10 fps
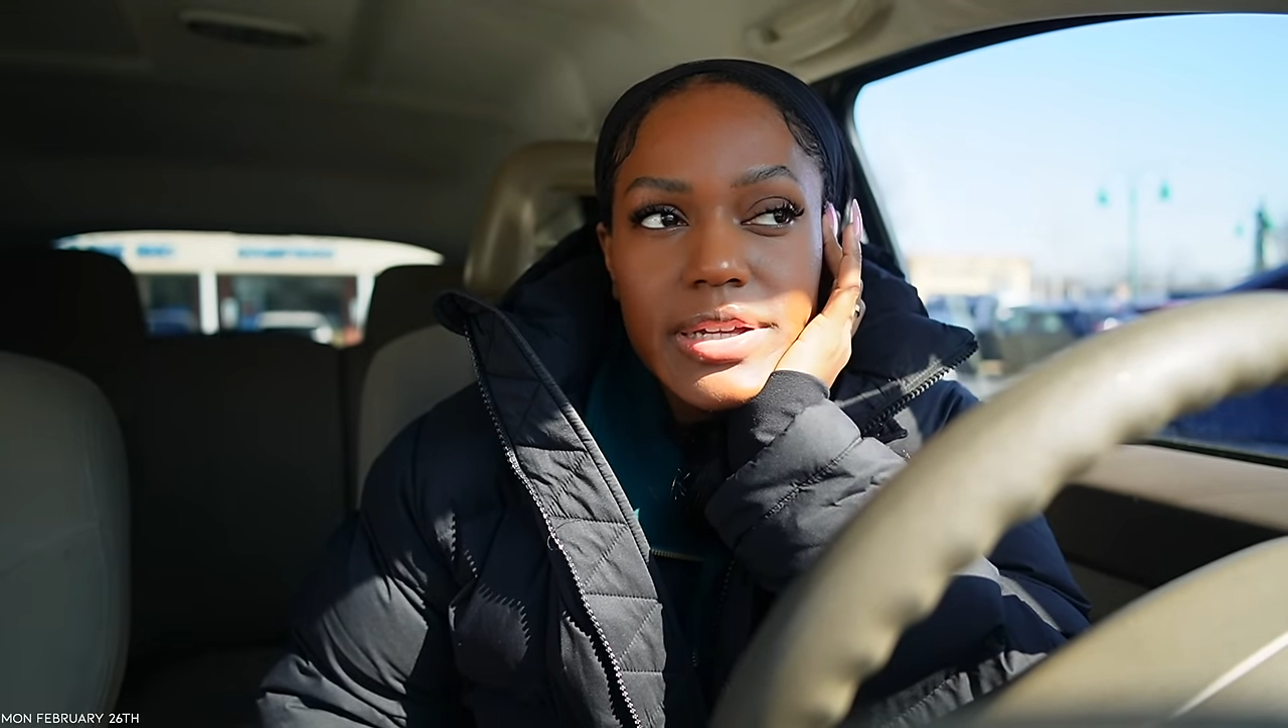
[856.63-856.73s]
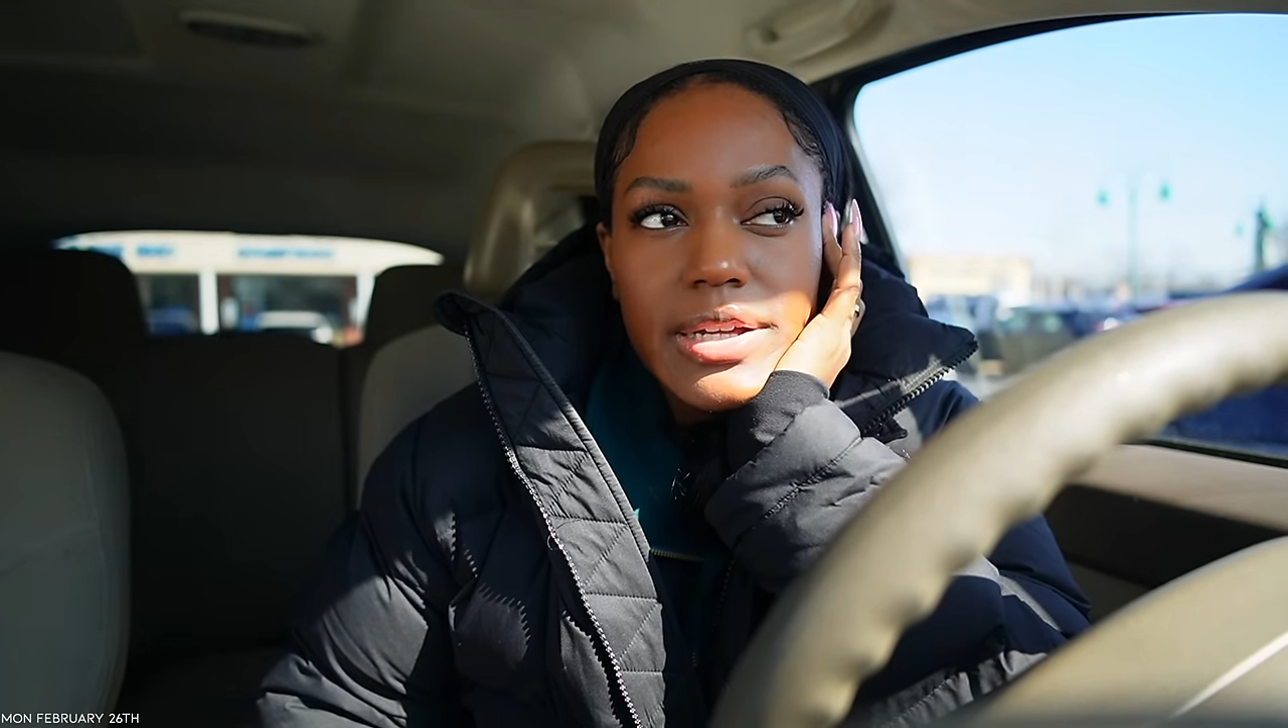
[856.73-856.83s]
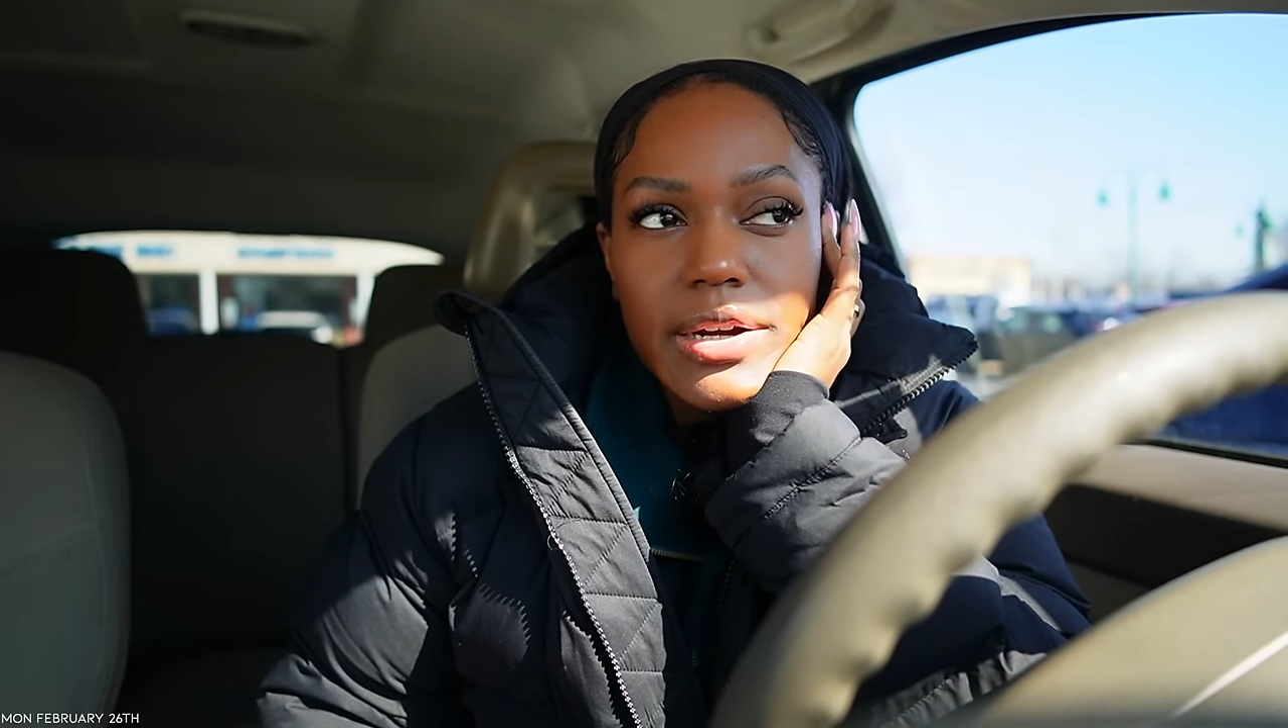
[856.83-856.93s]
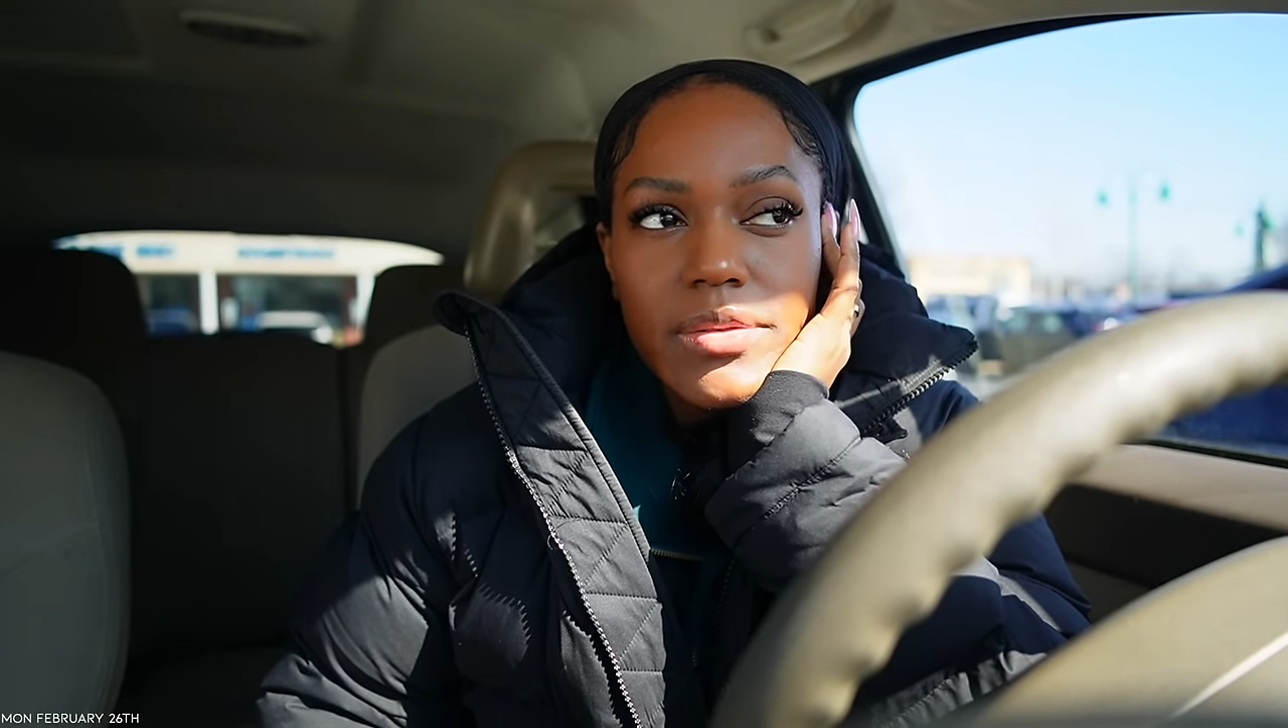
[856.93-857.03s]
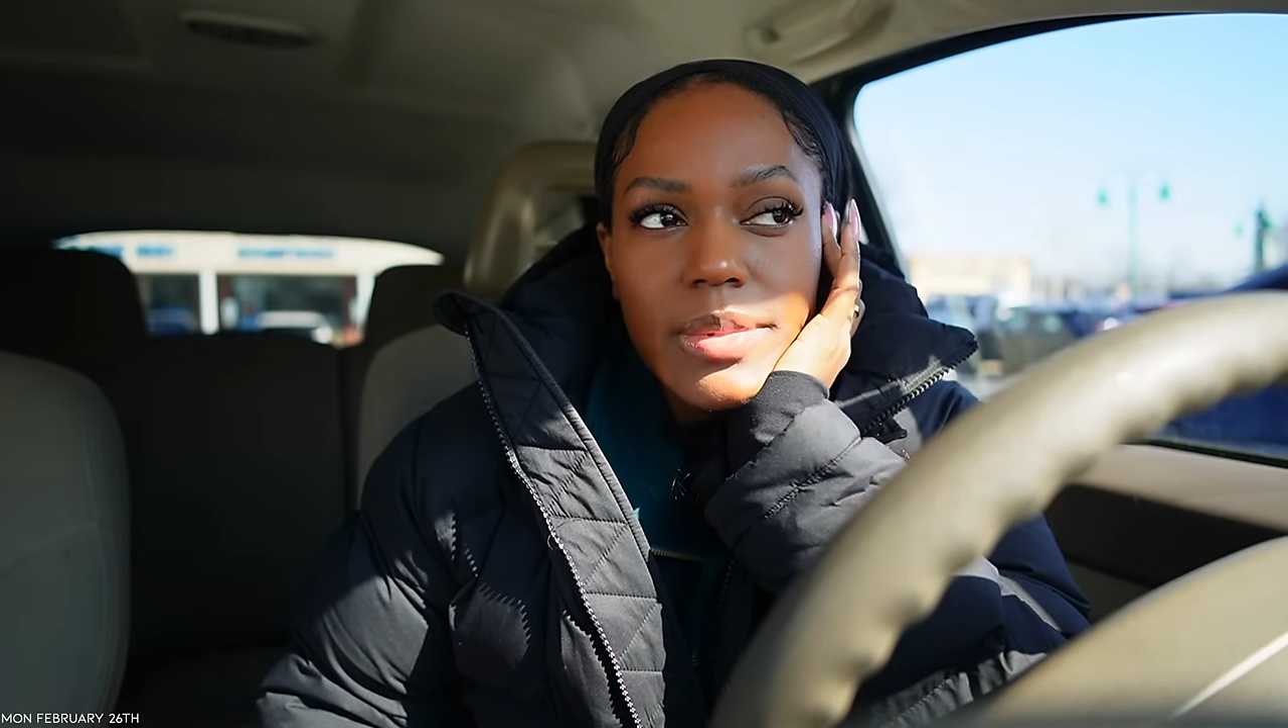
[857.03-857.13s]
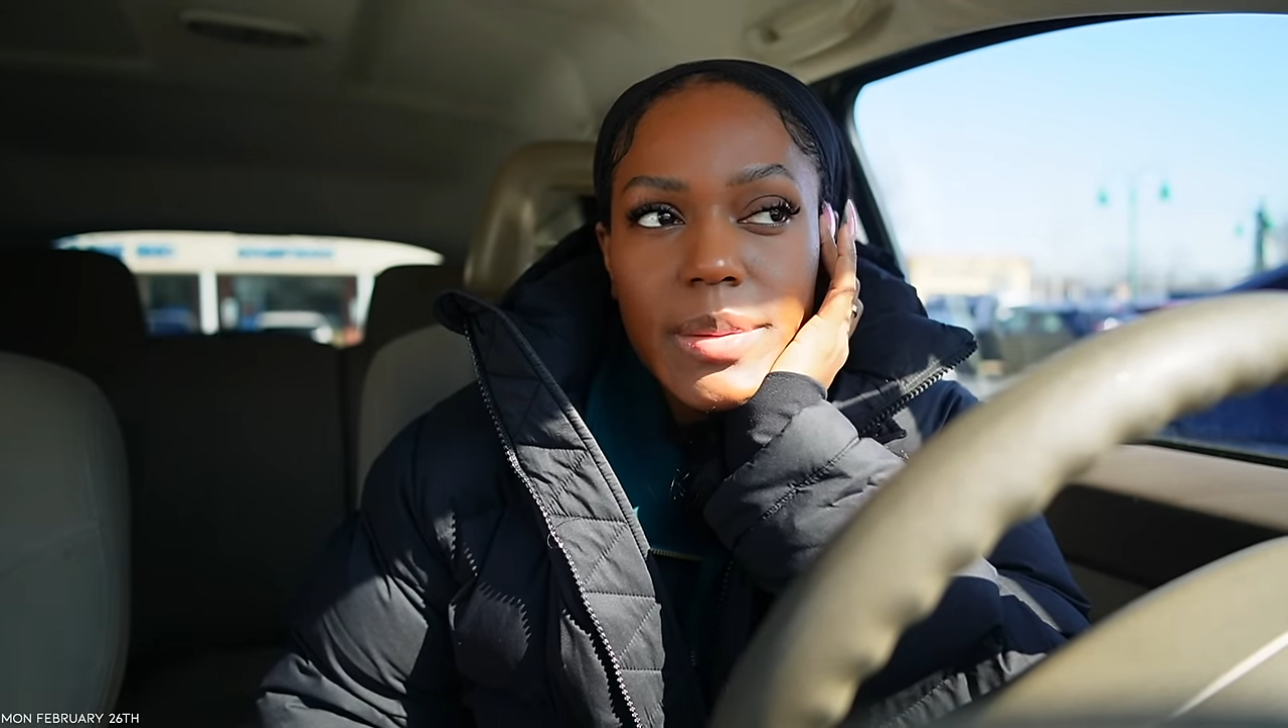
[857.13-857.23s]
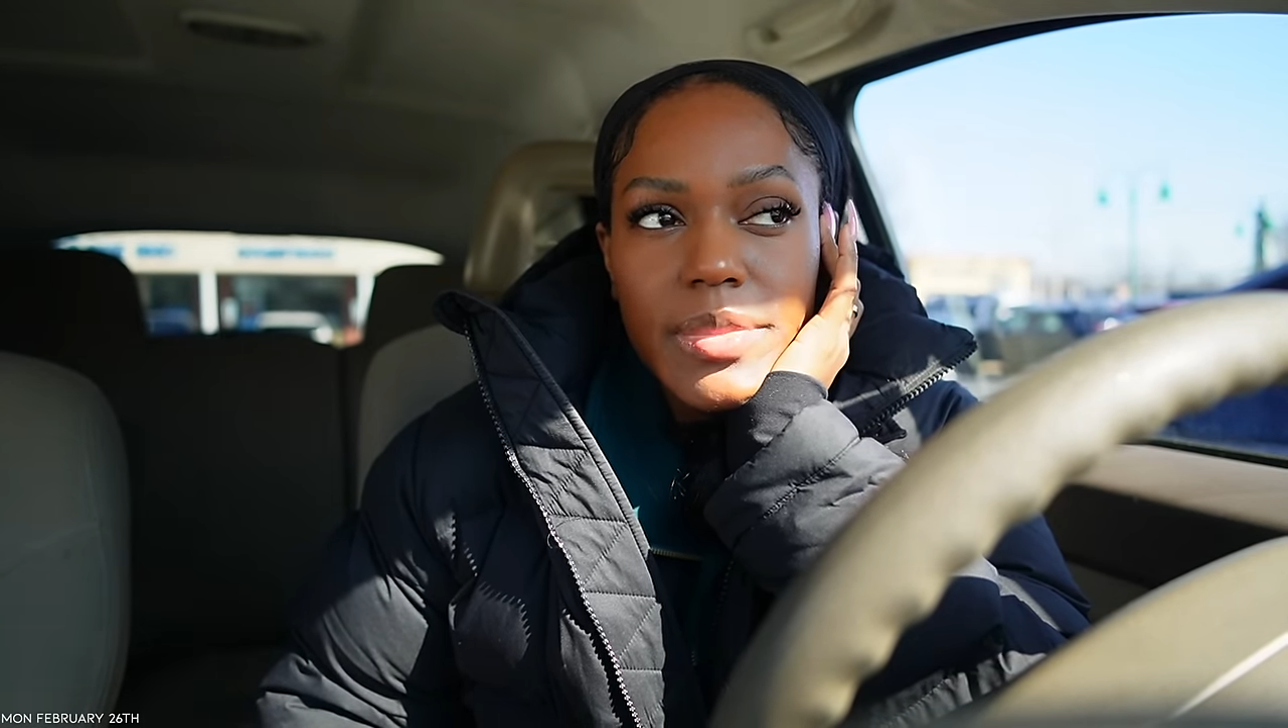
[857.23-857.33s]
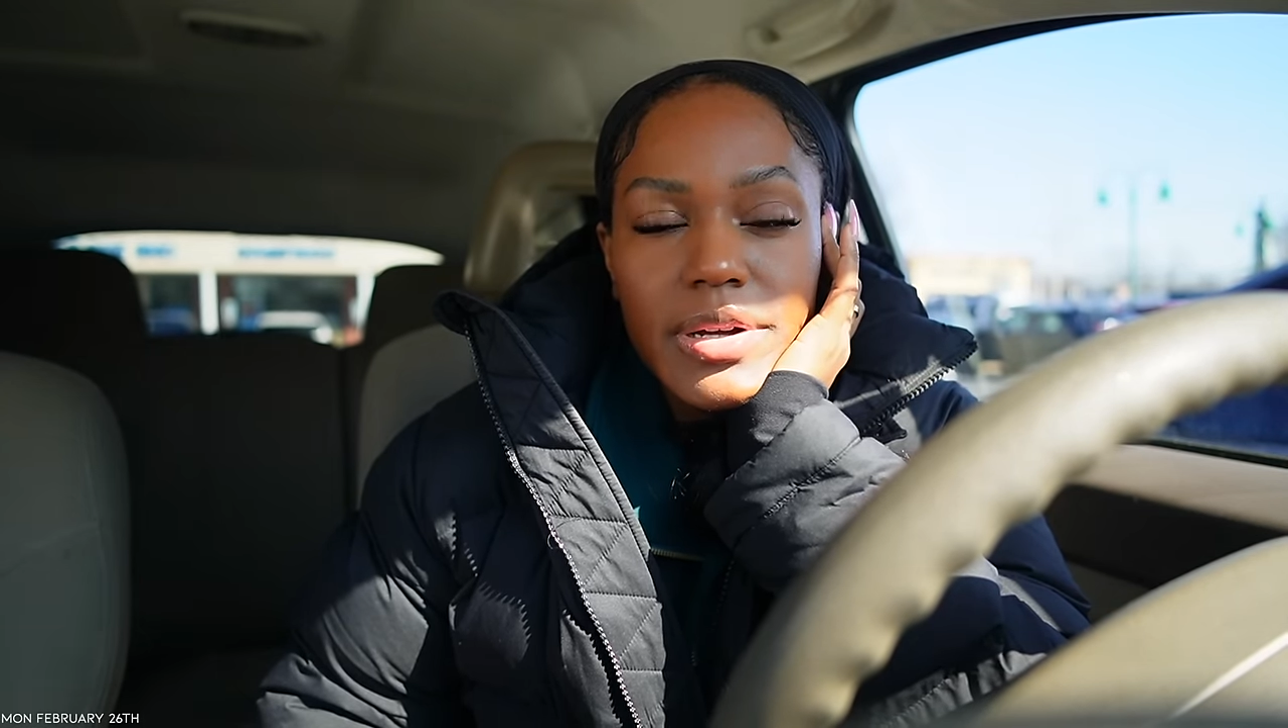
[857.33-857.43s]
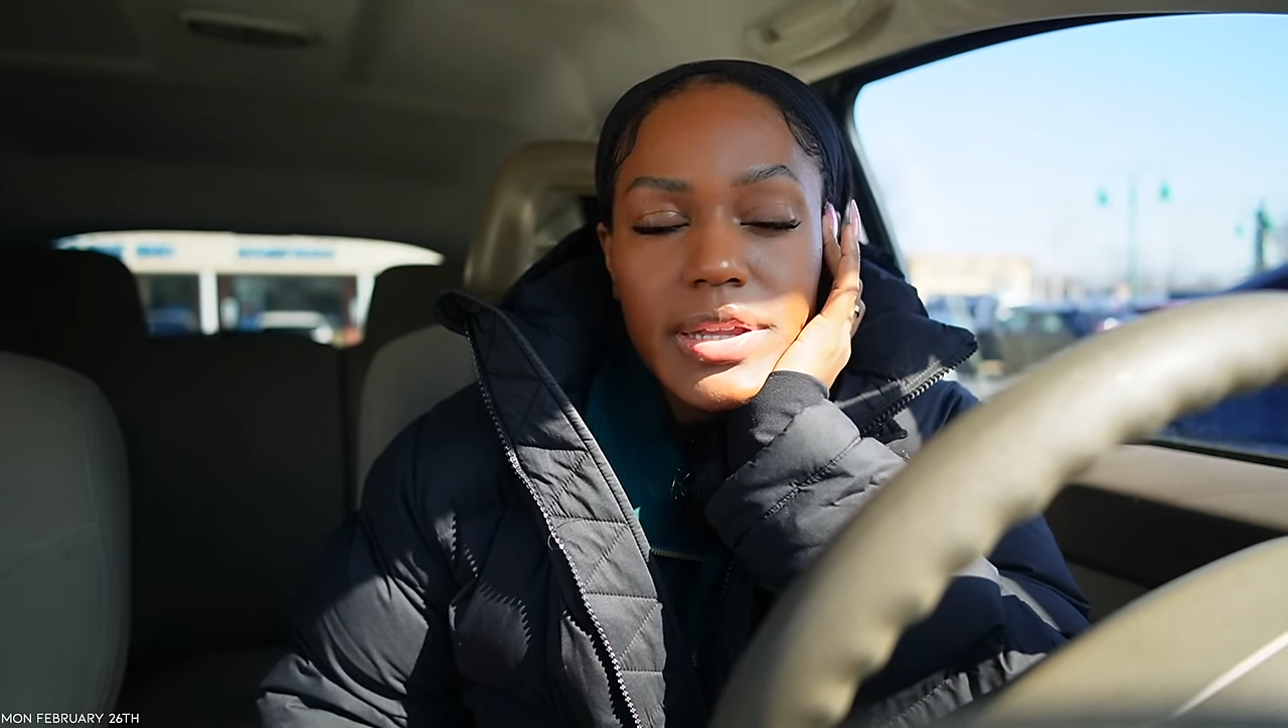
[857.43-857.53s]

cannot remember.